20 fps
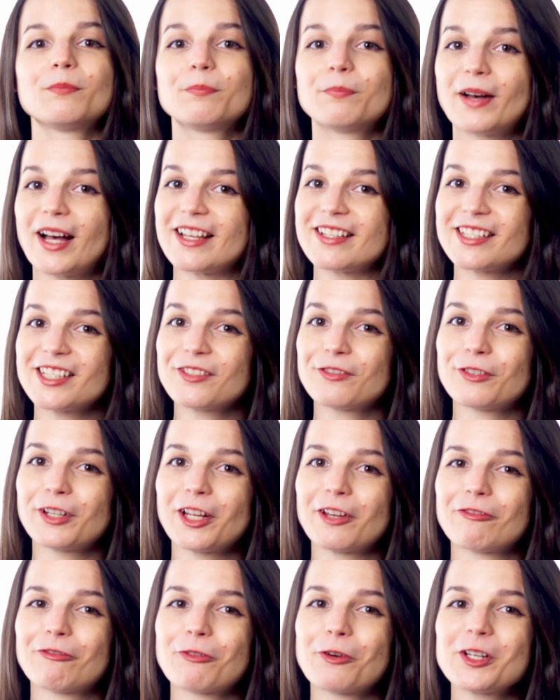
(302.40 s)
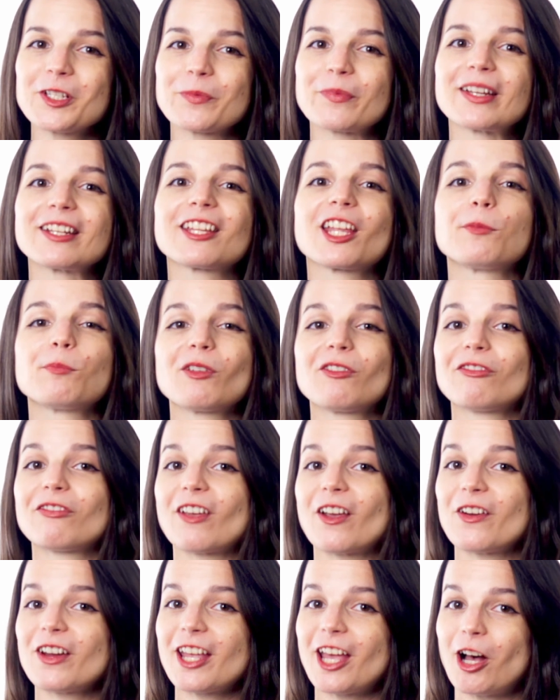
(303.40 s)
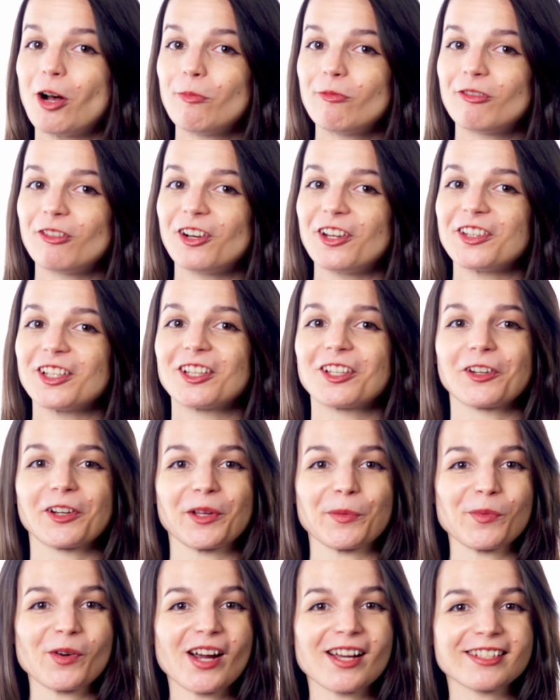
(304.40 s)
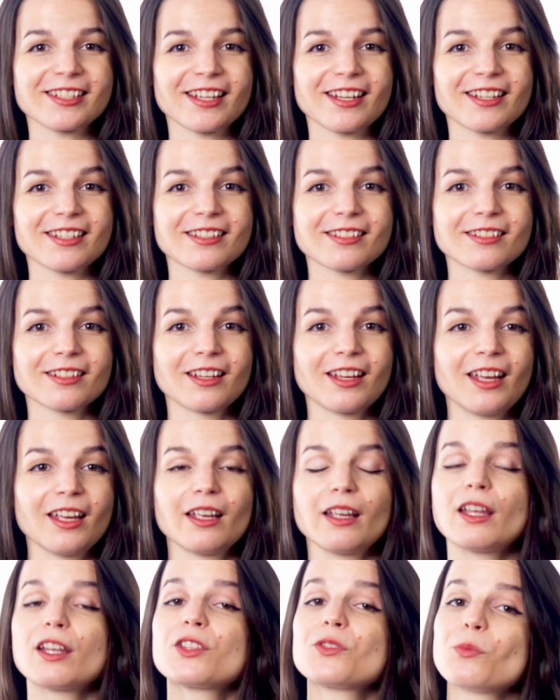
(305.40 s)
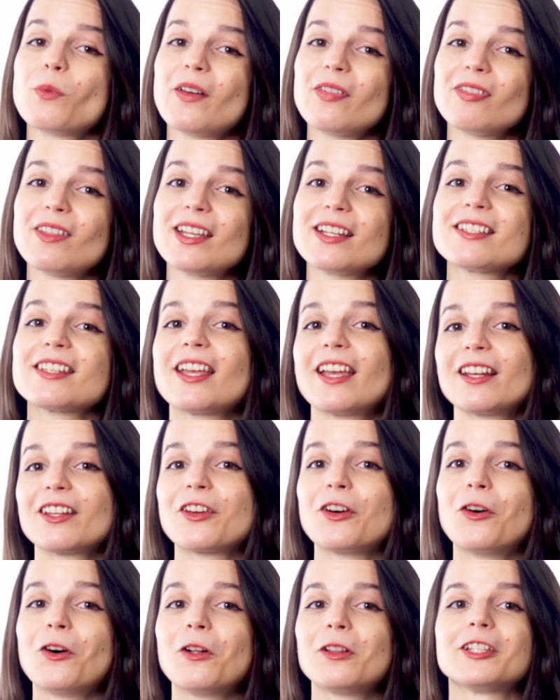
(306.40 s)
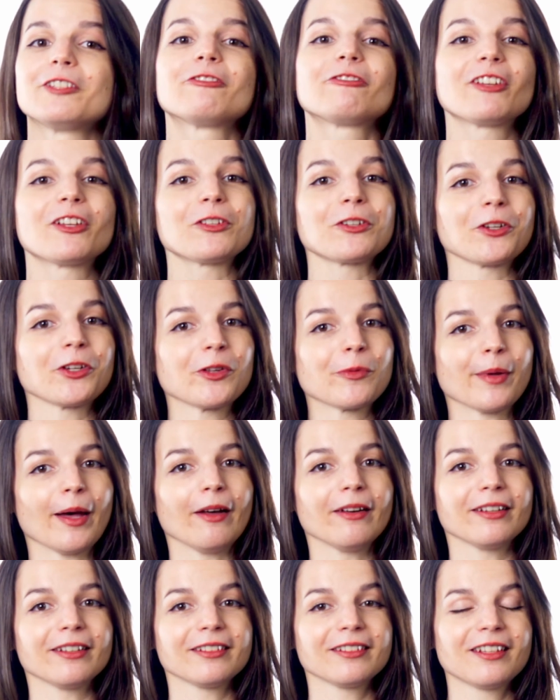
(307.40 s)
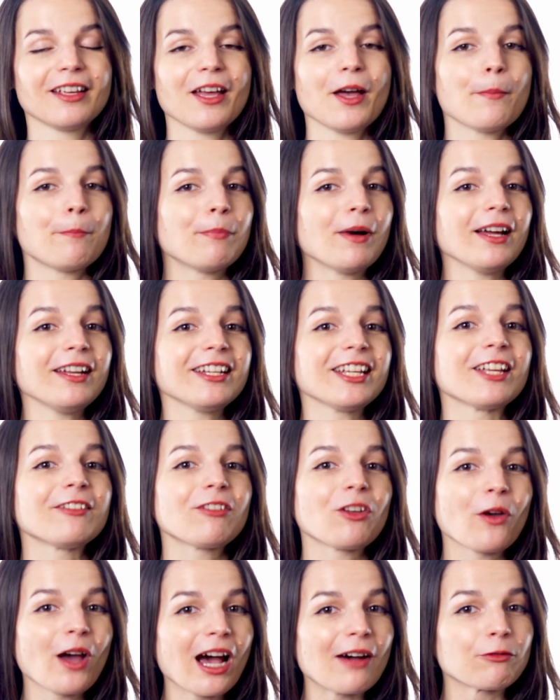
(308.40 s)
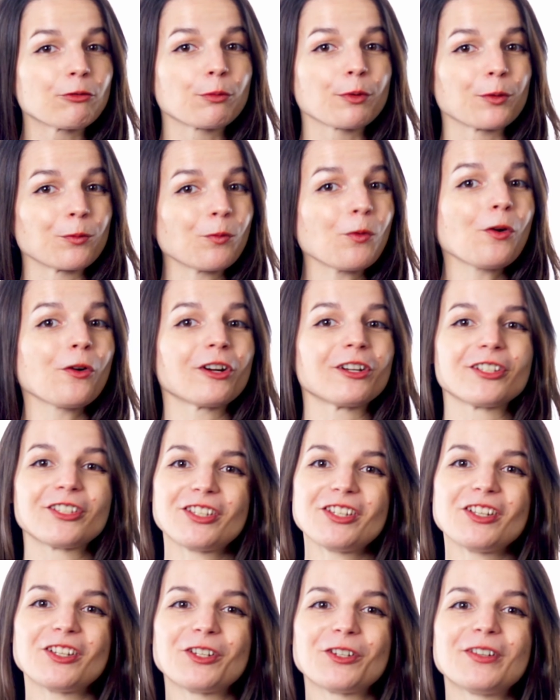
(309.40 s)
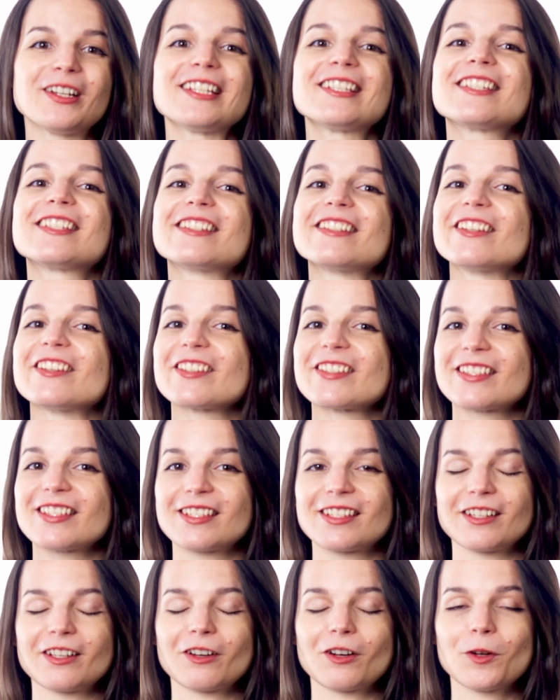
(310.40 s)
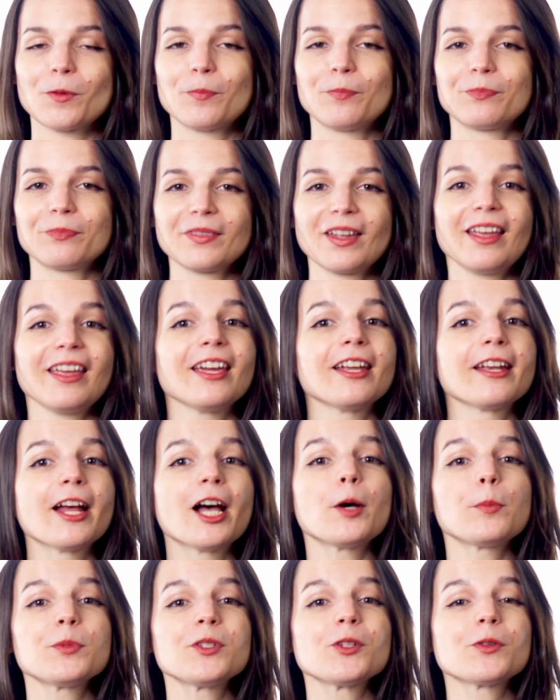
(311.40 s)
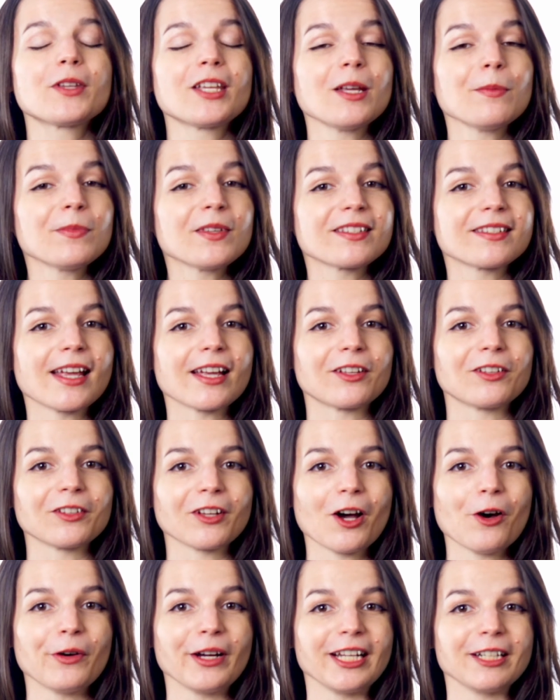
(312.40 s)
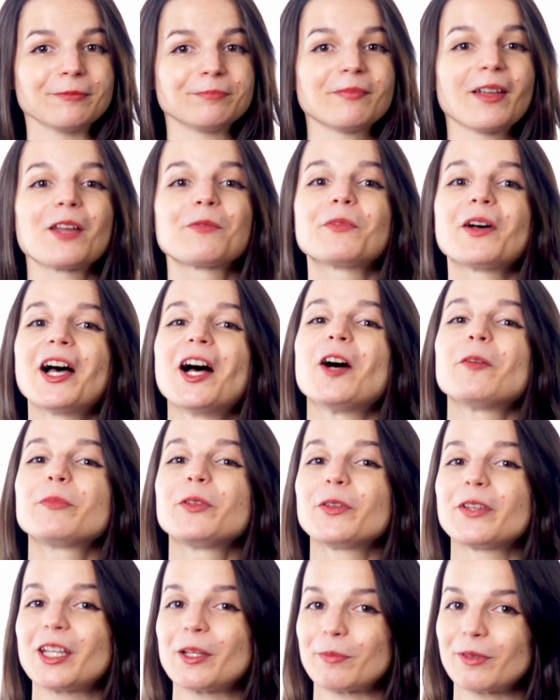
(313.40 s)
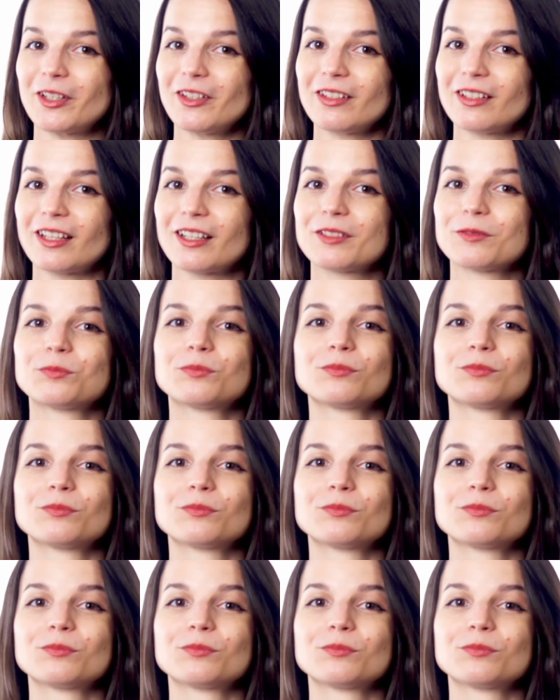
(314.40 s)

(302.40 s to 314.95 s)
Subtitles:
Positive reinforcement can be very helpful in the learning process. It's one thing to hit a goal and feel good about it, but if you have a reward too, it seals the deal. It helps you keep the cycle going and will help you keep learning.